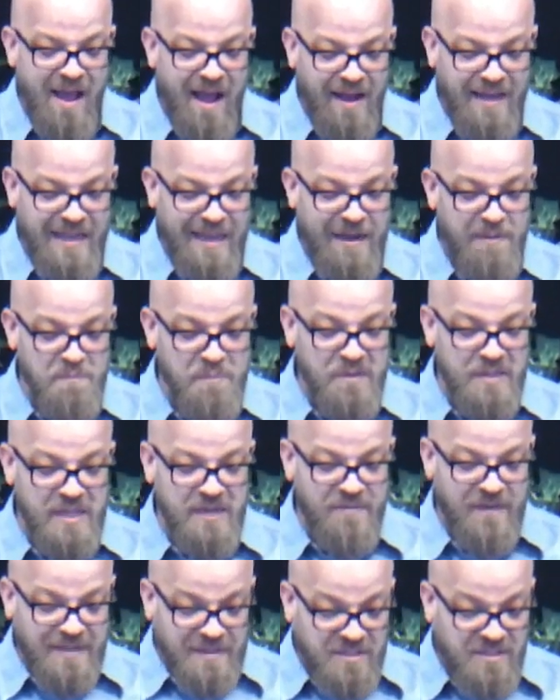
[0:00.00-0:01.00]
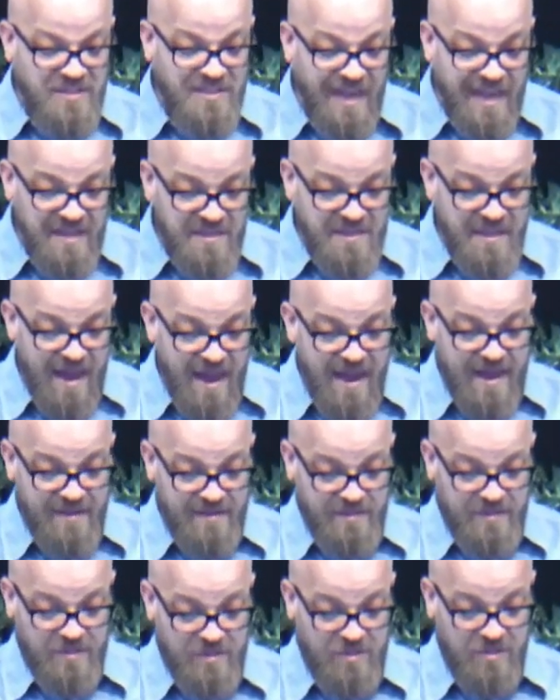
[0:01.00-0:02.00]
I can't believe I said
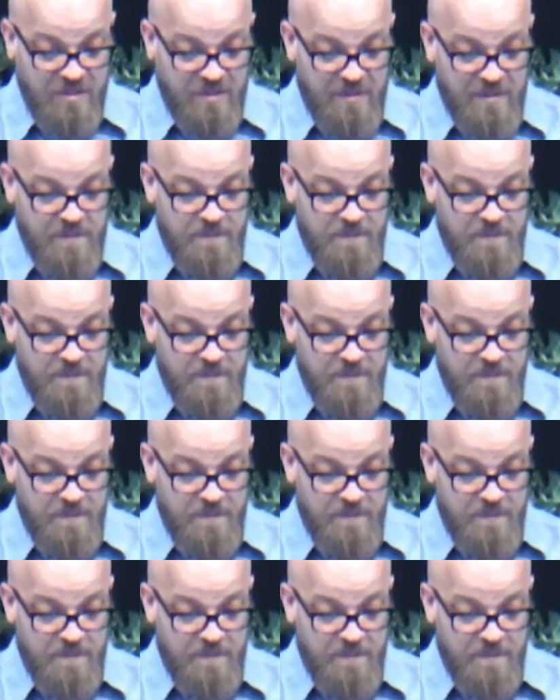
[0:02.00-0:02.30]
that.